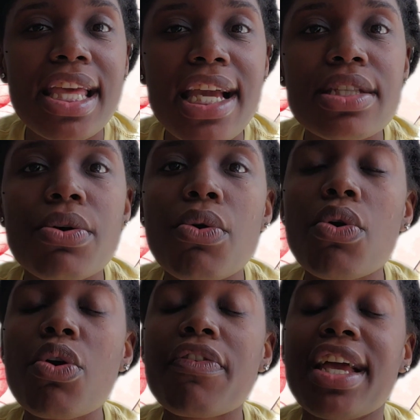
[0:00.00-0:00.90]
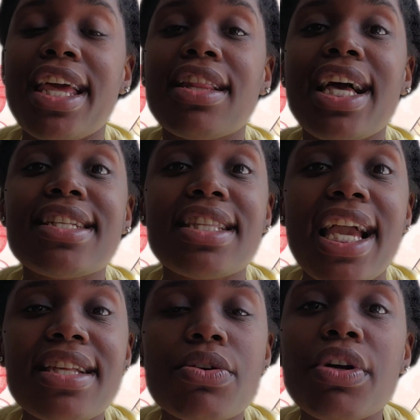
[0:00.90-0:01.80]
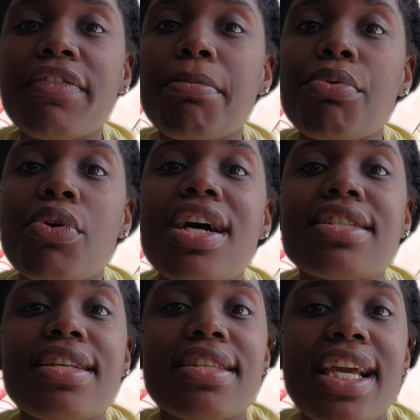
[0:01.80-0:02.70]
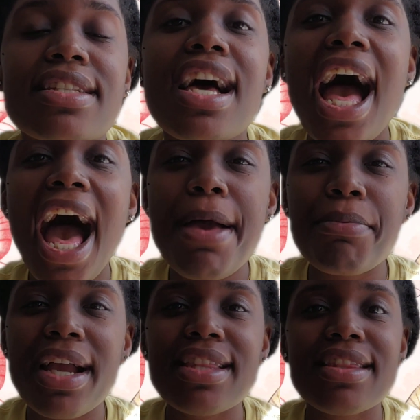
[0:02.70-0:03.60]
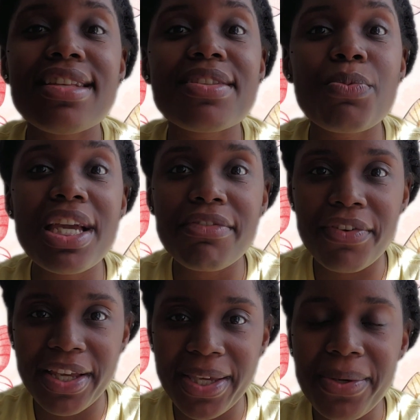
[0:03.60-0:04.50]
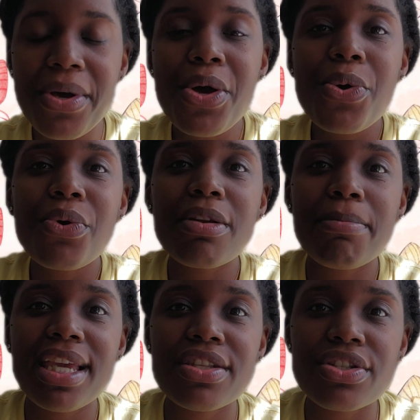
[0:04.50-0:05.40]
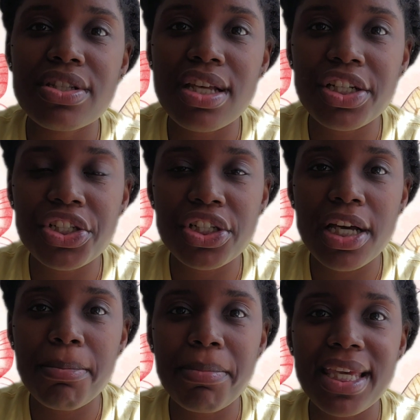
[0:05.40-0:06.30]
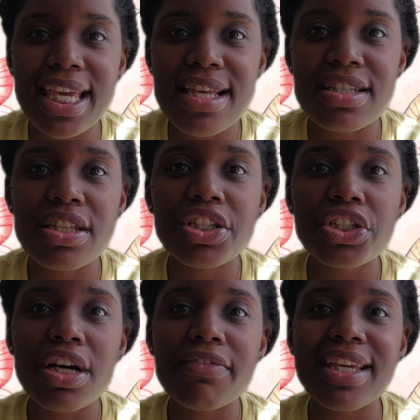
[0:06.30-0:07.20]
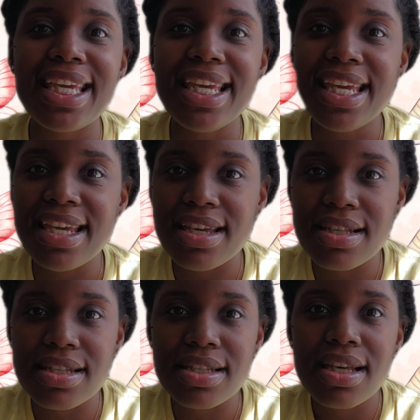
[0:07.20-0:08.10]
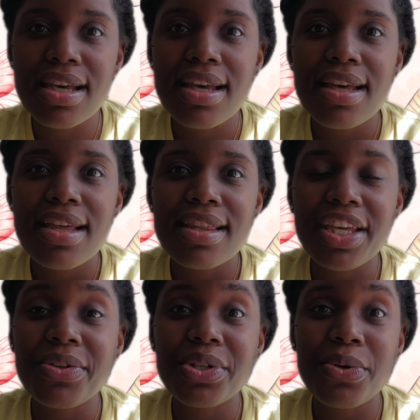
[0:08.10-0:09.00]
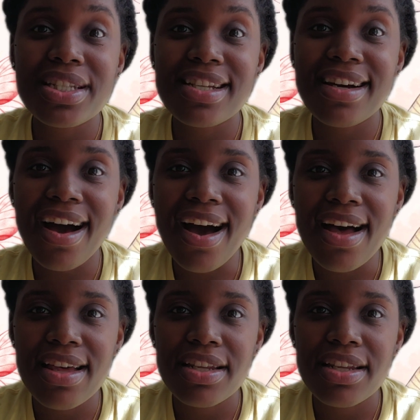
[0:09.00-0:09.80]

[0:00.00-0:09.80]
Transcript: things or overanalyze things or even process things. I pray that this week for you would be such a peace, such of ease, that you'll know it's God.